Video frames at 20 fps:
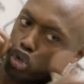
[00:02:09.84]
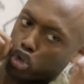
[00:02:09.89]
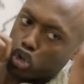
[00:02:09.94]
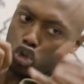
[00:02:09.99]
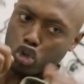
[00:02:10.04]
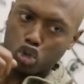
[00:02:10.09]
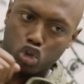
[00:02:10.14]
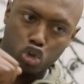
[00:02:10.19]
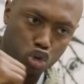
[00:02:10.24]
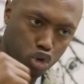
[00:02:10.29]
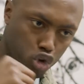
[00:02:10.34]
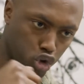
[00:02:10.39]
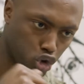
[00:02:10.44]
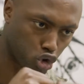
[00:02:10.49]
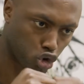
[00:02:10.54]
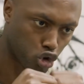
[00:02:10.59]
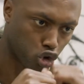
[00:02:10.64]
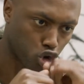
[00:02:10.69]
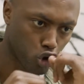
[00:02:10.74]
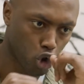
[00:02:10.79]
While I'm
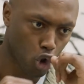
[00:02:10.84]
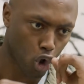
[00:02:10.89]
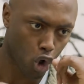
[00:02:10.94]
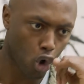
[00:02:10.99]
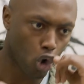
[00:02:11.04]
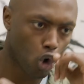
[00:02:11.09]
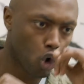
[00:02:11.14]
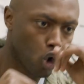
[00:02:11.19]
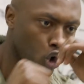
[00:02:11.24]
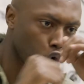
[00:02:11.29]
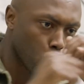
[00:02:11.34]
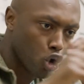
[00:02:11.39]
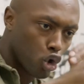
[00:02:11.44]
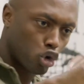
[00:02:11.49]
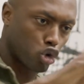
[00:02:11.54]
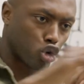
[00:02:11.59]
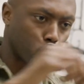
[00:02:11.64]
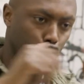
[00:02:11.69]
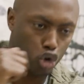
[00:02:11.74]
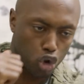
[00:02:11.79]
going through all these
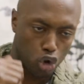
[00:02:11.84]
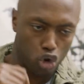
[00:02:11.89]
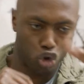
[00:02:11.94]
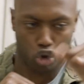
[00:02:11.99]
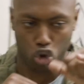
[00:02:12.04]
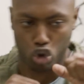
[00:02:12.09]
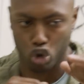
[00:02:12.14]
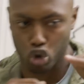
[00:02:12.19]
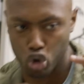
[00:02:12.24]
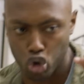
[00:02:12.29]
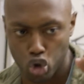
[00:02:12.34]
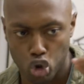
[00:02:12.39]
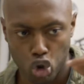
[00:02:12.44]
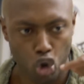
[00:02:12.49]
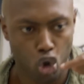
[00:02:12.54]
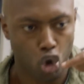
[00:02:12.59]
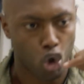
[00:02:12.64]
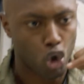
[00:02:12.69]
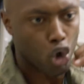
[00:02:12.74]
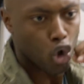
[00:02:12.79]
intense
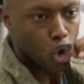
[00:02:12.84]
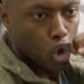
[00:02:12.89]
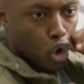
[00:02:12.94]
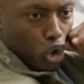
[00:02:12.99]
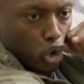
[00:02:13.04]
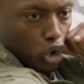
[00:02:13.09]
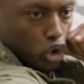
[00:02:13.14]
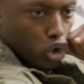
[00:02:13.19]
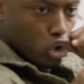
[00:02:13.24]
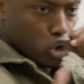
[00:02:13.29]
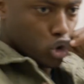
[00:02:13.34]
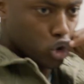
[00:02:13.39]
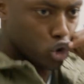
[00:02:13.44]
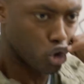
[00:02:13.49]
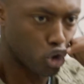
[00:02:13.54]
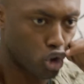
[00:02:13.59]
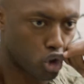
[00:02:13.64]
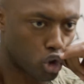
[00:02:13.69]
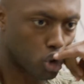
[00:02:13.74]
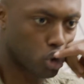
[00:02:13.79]

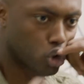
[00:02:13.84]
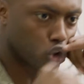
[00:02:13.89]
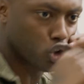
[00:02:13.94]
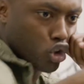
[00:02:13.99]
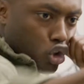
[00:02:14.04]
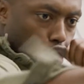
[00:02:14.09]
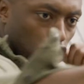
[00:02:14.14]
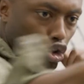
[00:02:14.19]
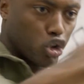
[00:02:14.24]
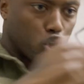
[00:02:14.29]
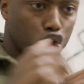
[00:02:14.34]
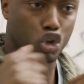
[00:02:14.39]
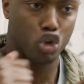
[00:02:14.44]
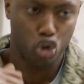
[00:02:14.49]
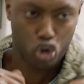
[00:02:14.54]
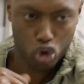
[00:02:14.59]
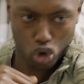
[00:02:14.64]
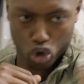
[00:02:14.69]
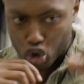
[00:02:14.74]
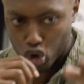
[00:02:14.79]
emotions,
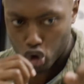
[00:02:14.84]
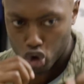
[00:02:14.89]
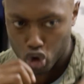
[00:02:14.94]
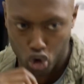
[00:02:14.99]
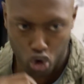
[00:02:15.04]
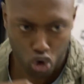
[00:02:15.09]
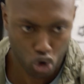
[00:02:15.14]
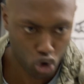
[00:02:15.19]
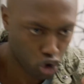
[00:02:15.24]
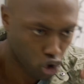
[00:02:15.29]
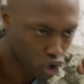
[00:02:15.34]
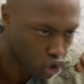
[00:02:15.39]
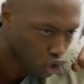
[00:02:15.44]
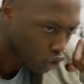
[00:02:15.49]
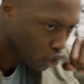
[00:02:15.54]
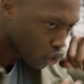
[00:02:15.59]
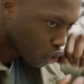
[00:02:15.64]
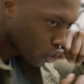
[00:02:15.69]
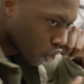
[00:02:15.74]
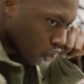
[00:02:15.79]
trying to
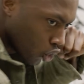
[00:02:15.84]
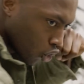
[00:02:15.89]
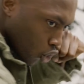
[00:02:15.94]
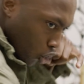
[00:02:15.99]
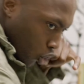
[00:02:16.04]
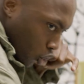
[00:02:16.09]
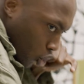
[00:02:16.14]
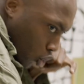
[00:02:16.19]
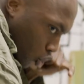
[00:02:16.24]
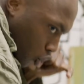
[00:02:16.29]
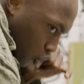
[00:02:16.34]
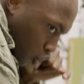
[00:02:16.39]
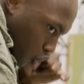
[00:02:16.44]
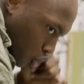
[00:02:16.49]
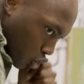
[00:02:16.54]
rationalize,